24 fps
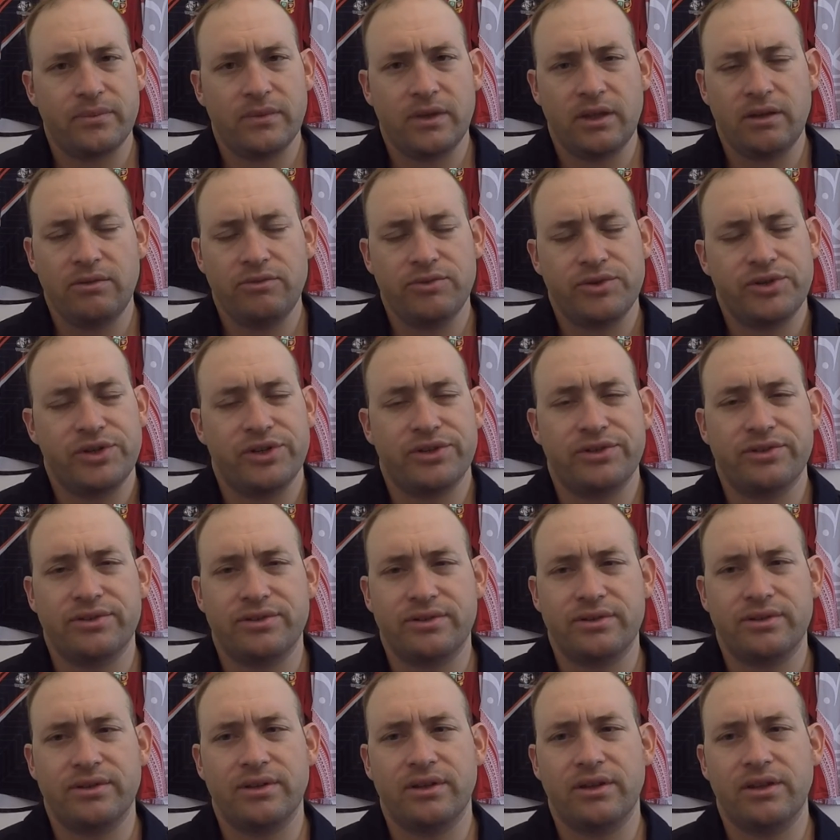it was
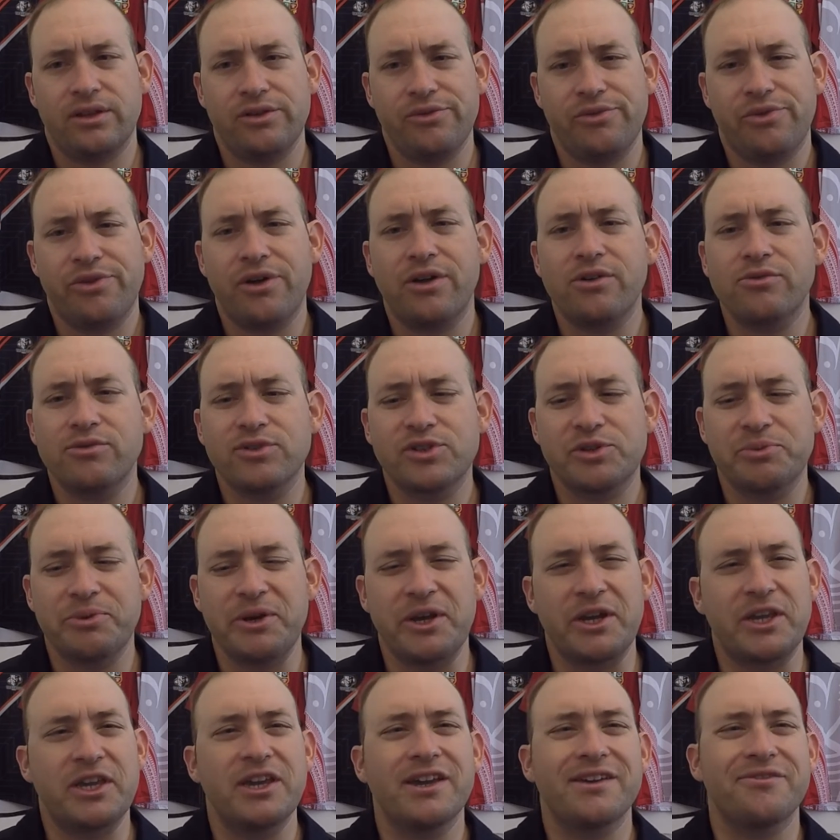just, you thought it was going
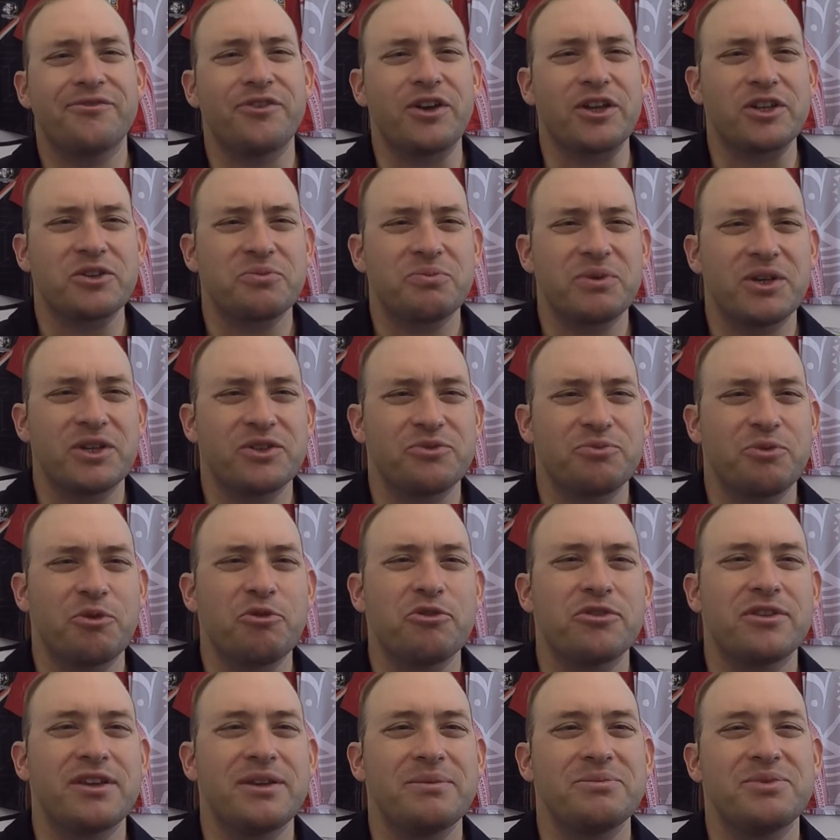to be a kick fest because
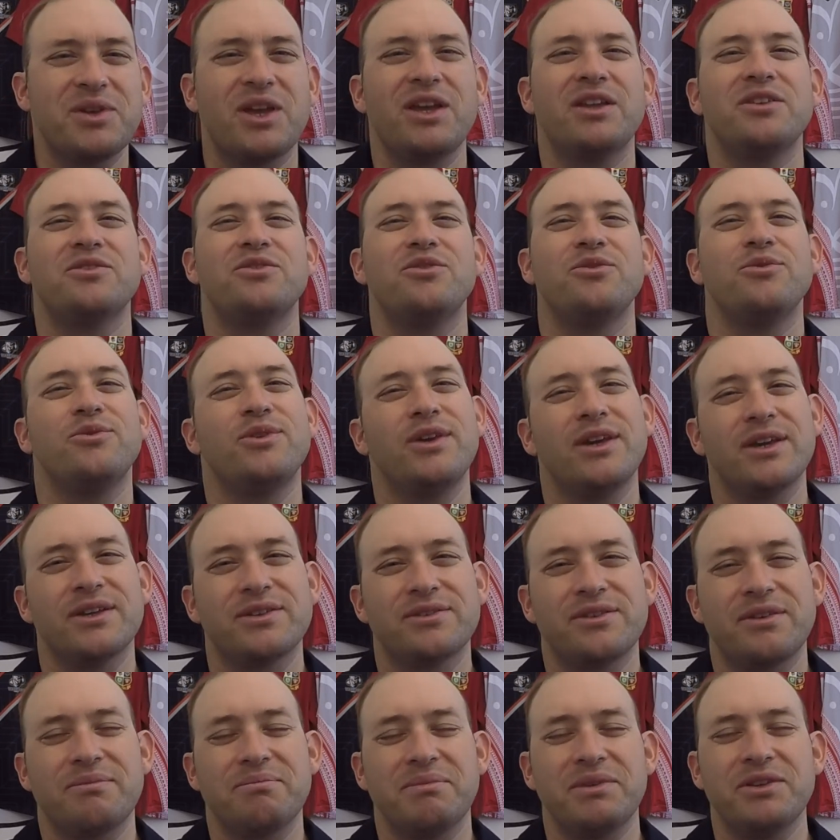both teams had two
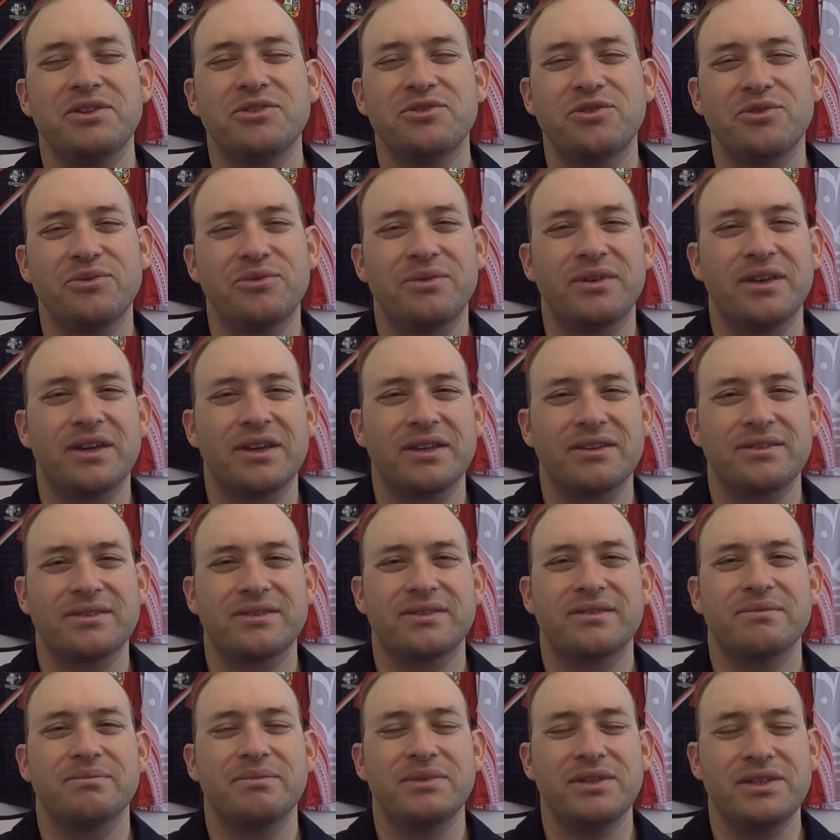kicks and missed a
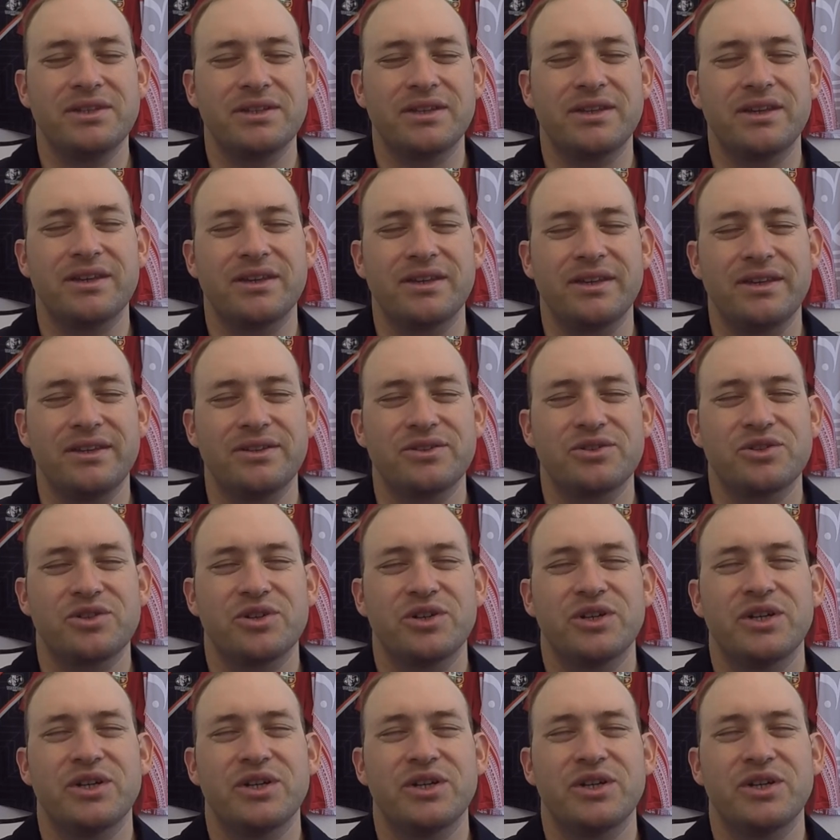kick each